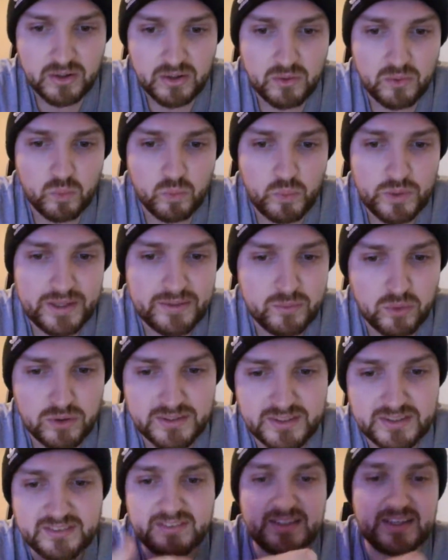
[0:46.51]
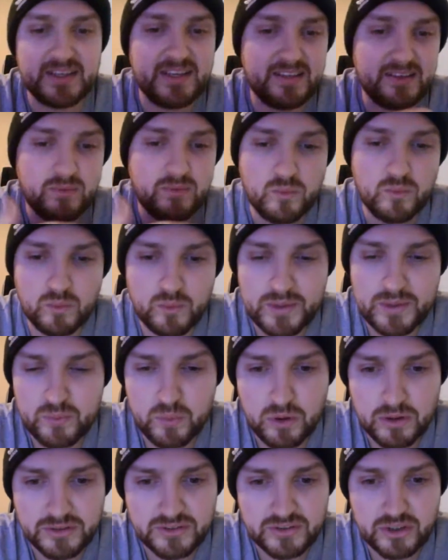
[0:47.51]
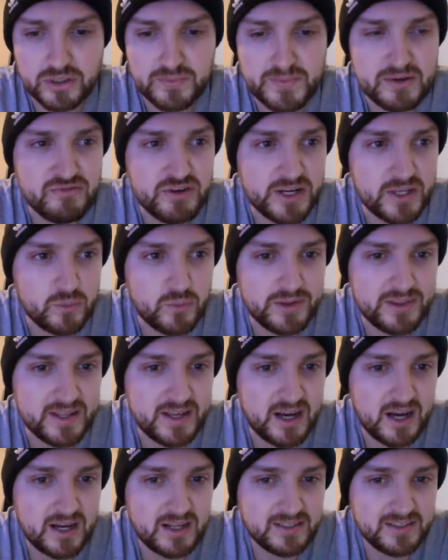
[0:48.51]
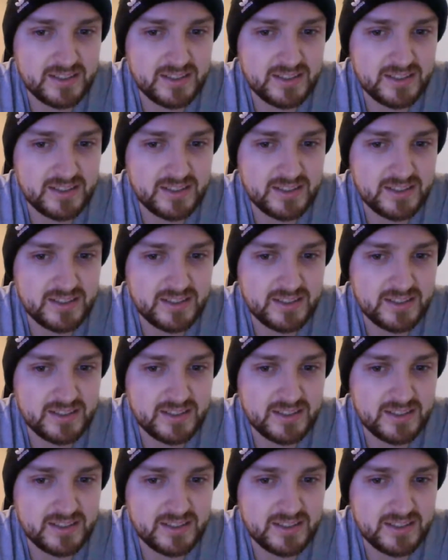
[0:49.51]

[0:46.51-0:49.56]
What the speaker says: with what's going to be running with it,